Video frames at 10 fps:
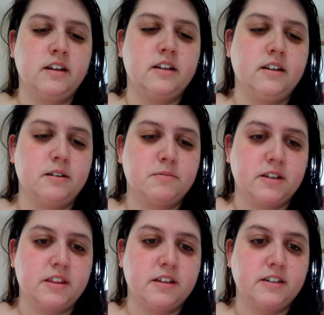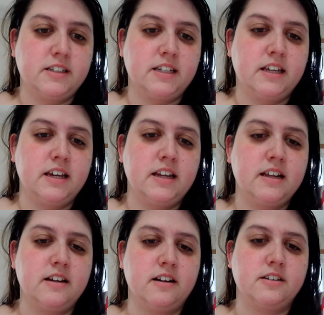Number 13,
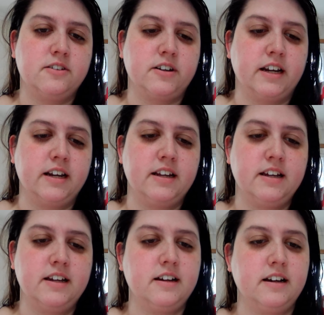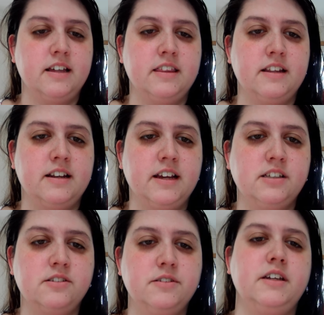or er, sorry, uh, the next
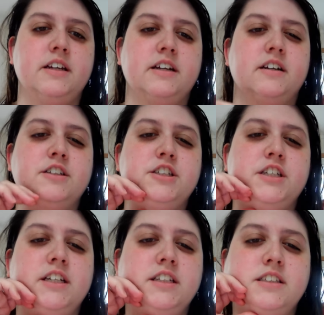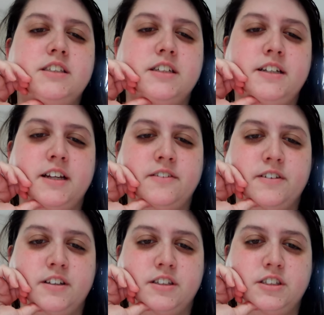one here, Cheese stood in for the
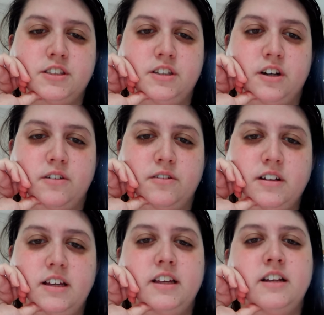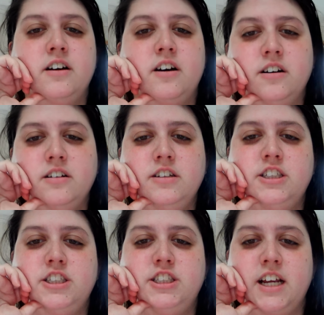snow. In all
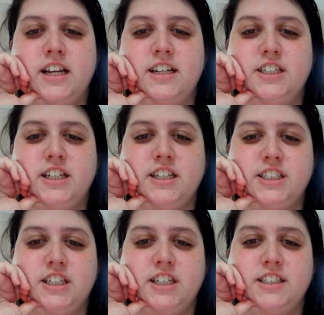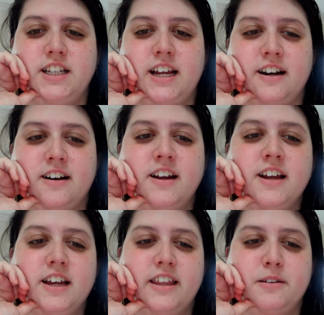she- she- Sheedy's hair
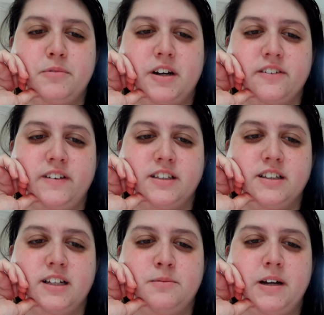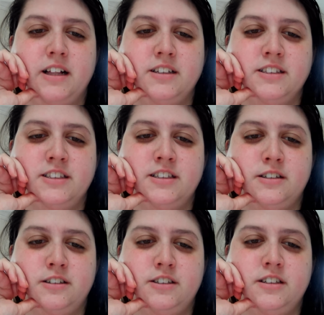in the Breakfast Club, Allison's
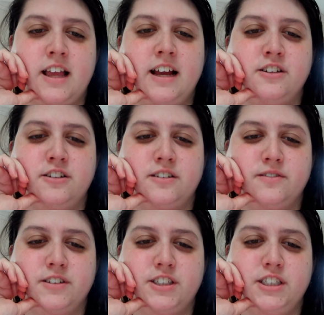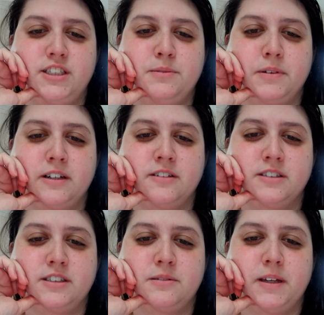dandruff, which she sprinkles
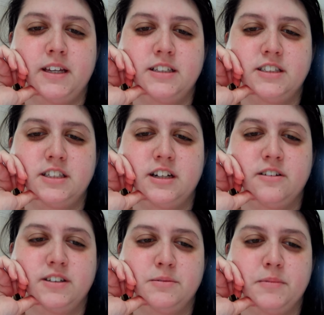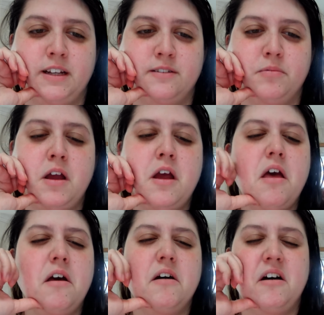to make it snow, was made of
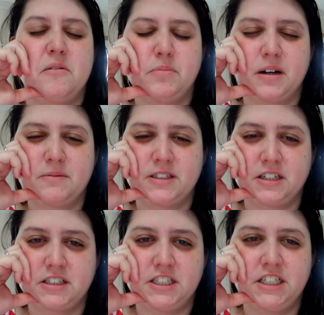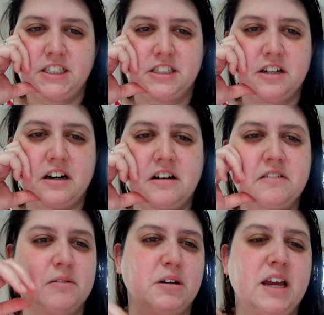oh, Parmesan cheese. No
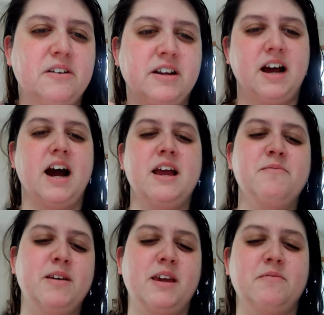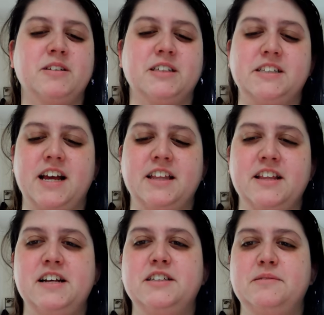way would I be able to stand
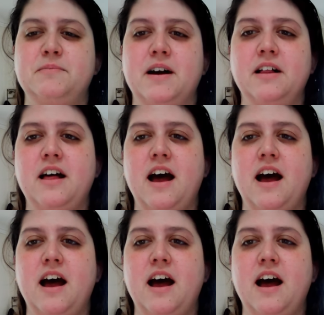that smell.